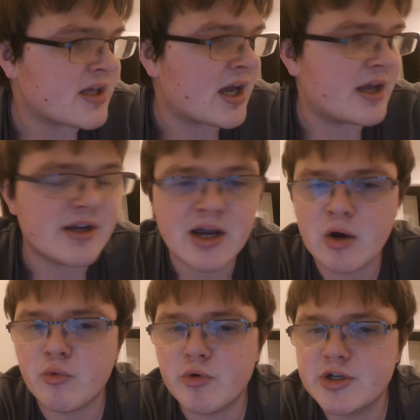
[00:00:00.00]
And how
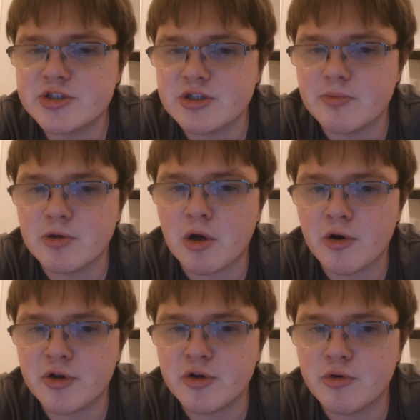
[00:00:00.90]
reasonable
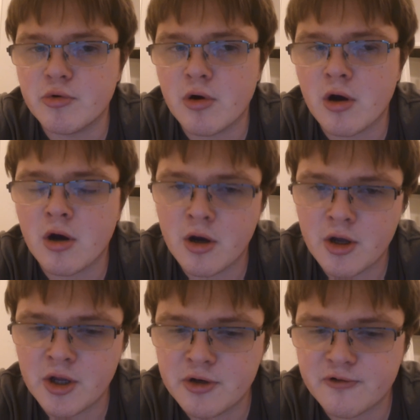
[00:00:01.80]
are you
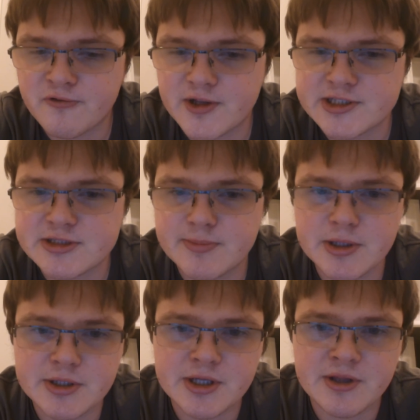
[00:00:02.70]
in your
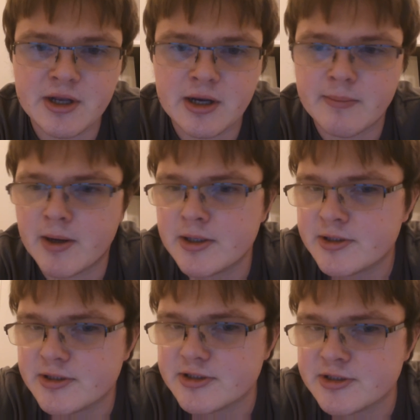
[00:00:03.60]
flexibility? And then I might
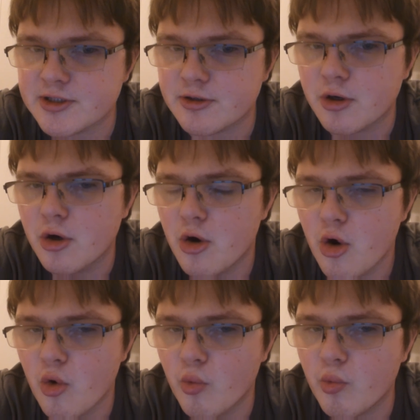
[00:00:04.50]
consider
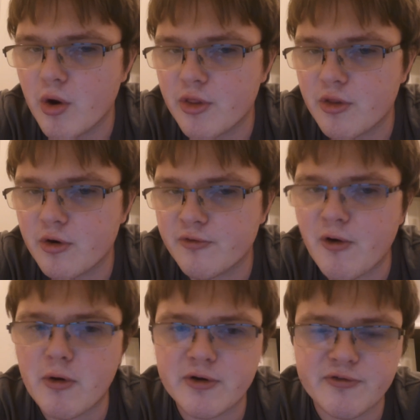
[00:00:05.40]
whether
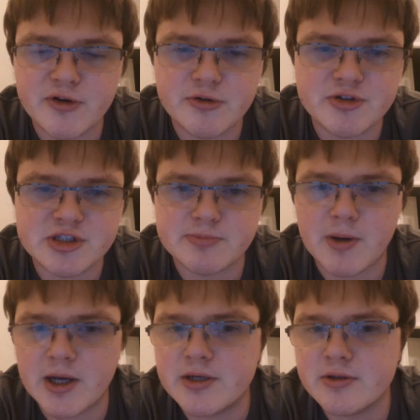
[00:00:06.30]
voting for you,
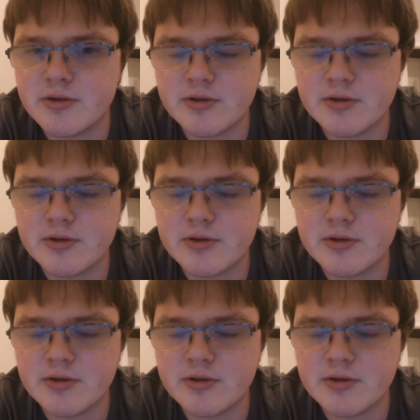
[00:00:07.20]
despite,